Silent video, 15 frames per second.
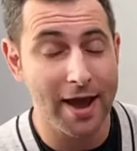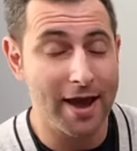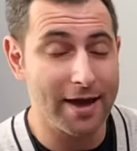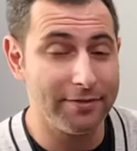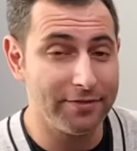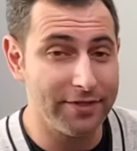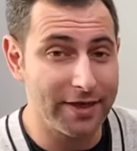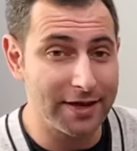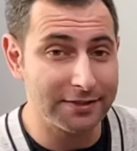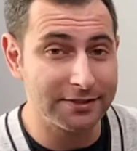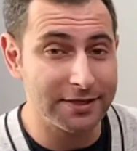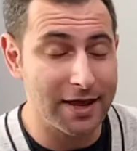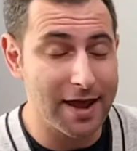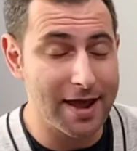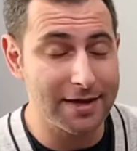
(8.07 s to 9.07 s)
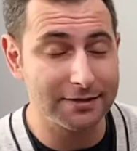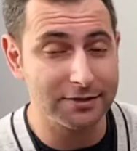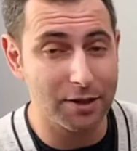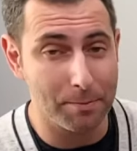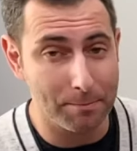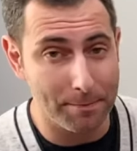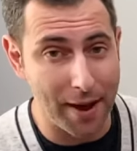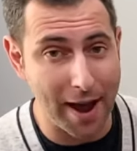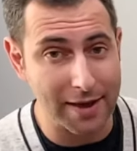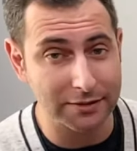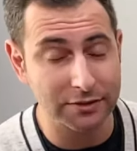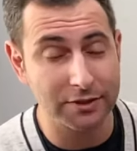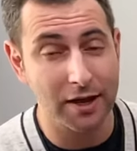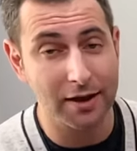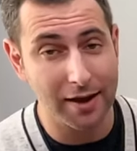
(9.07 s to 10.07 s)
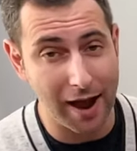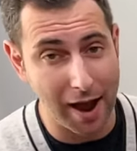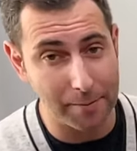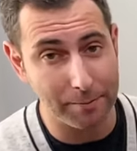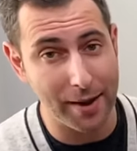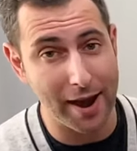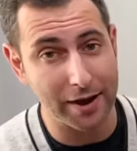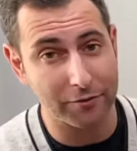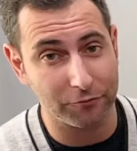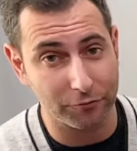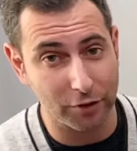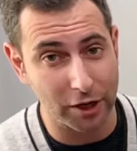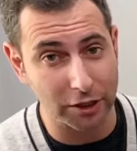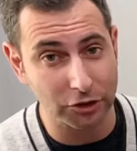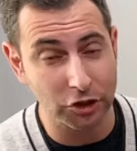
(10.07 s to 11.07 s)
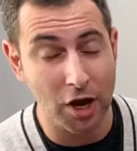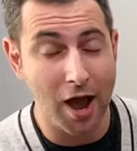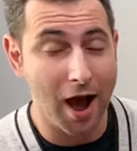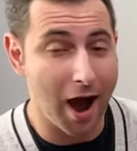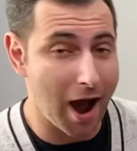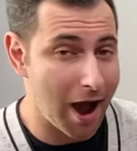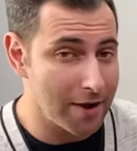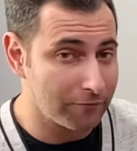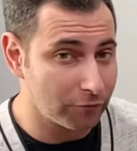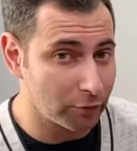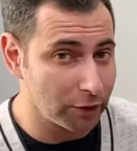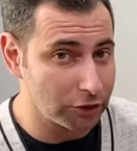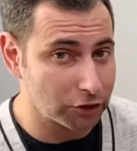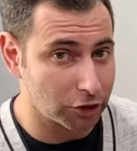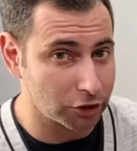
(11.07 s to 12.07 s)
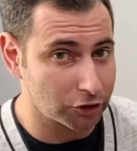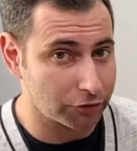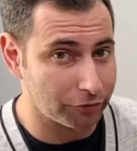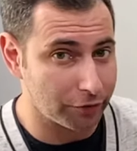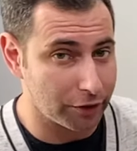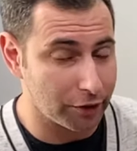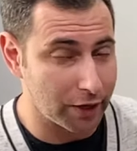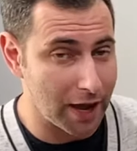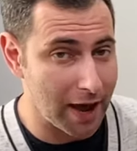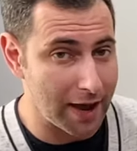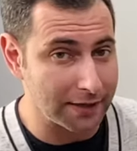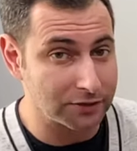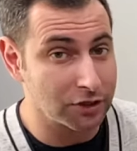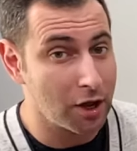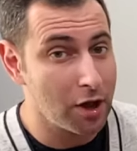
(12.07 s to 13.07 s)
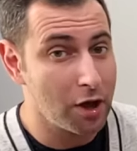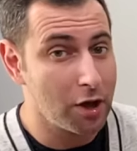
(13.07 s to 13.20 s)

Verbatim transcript: and this is the best compact fridge I've researched for you guys.